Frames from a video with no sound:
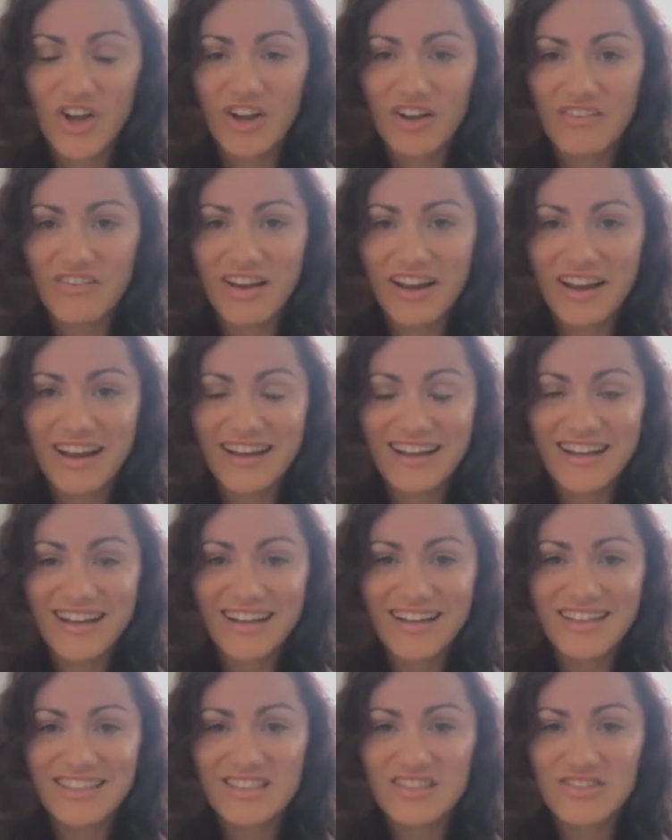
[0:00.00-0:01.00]
All right?
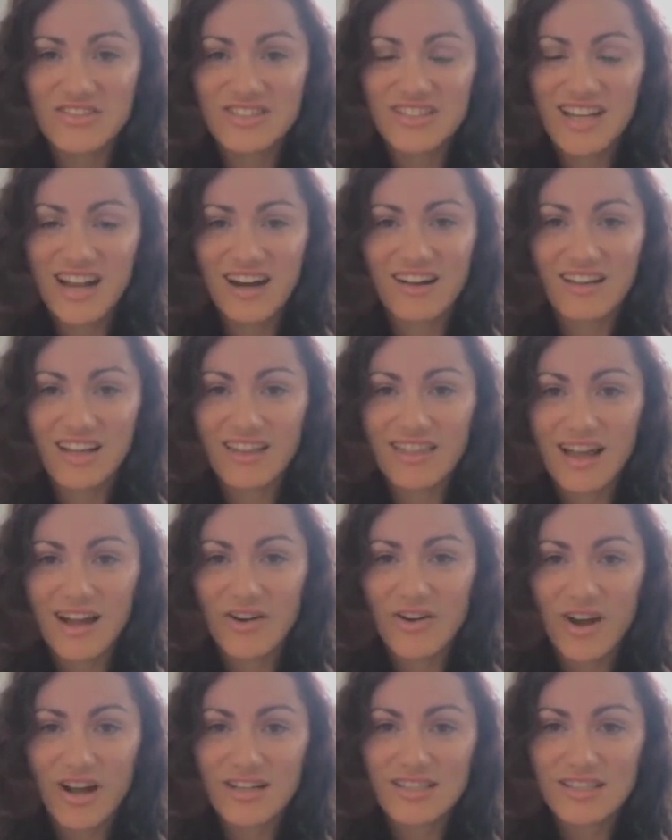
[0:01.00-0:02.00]
So it's kind of like that
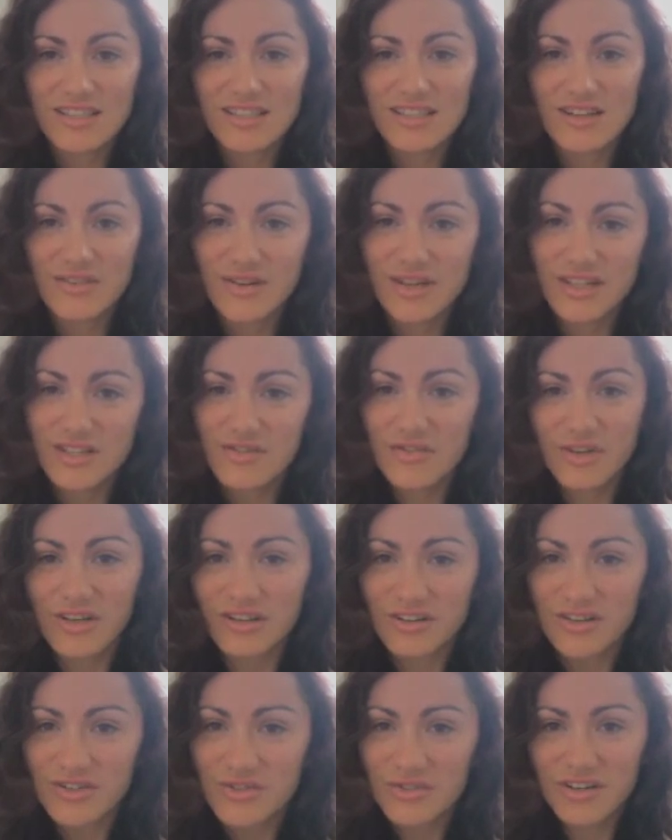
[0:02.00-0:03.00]
grass is always
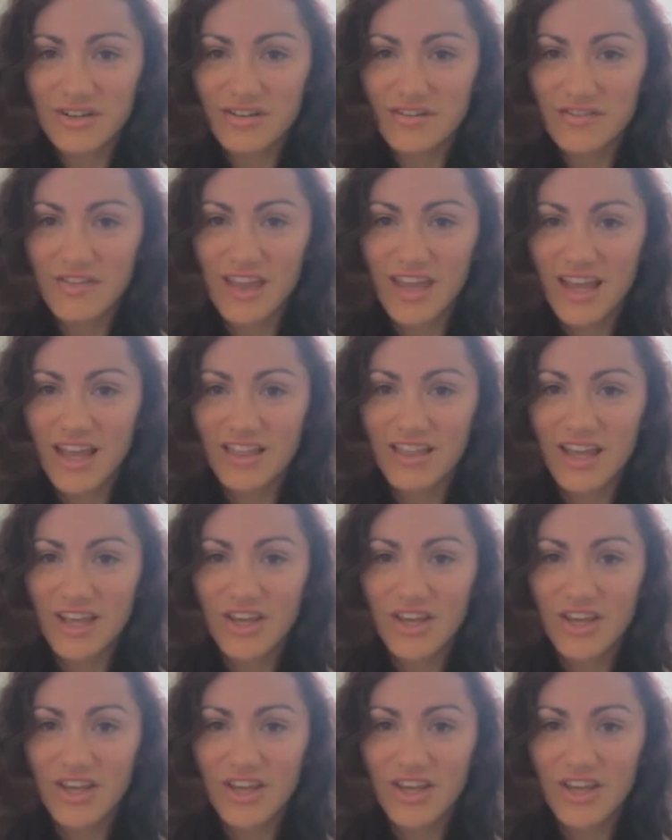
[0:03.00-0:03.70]
greener sort of thing.